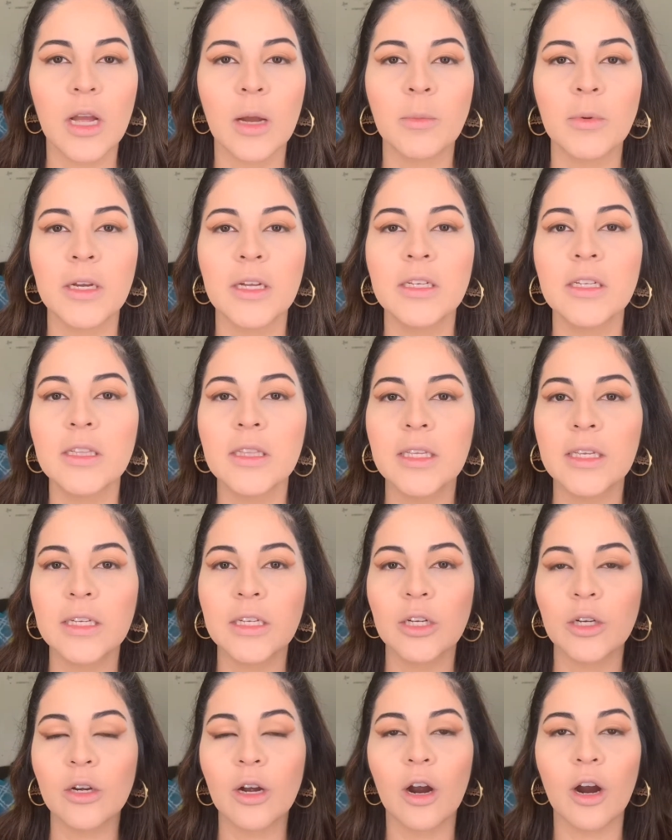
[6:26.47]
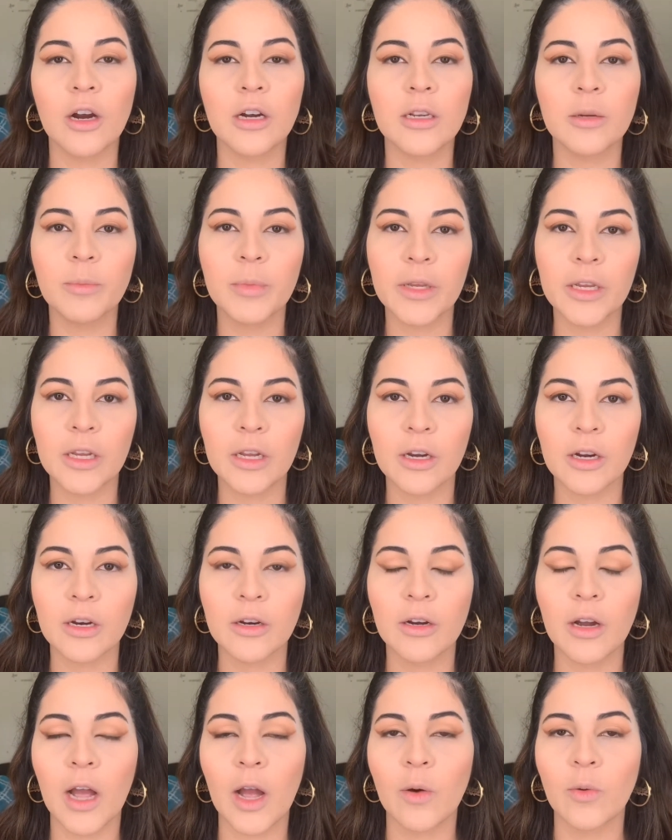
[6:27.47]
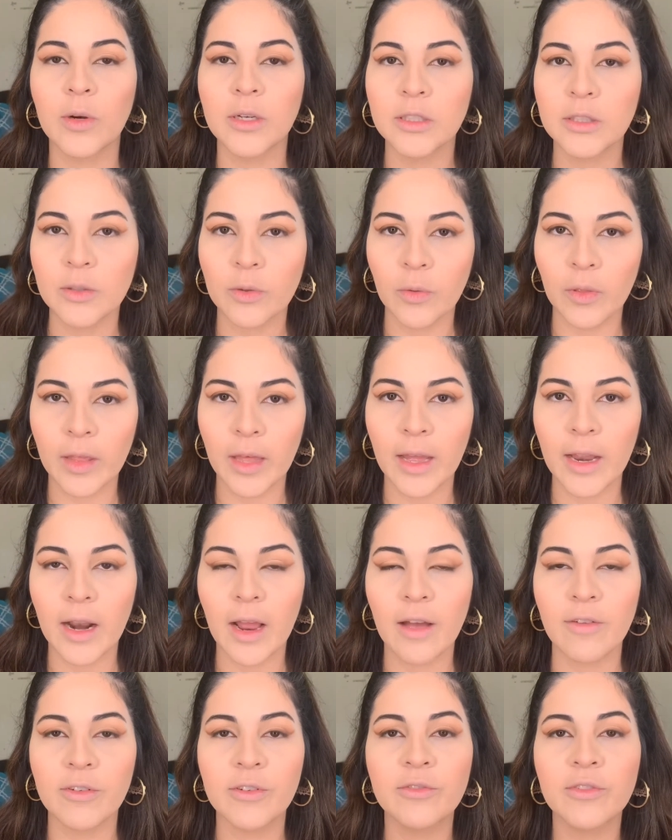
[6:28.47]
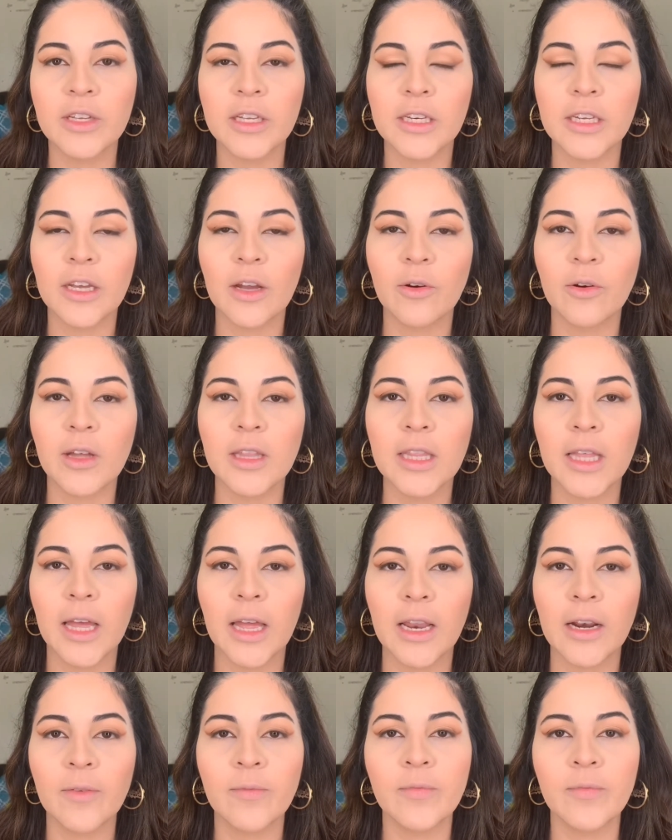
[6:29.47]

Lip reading: I'm gonna link a card up here how I do that. I have a video on that.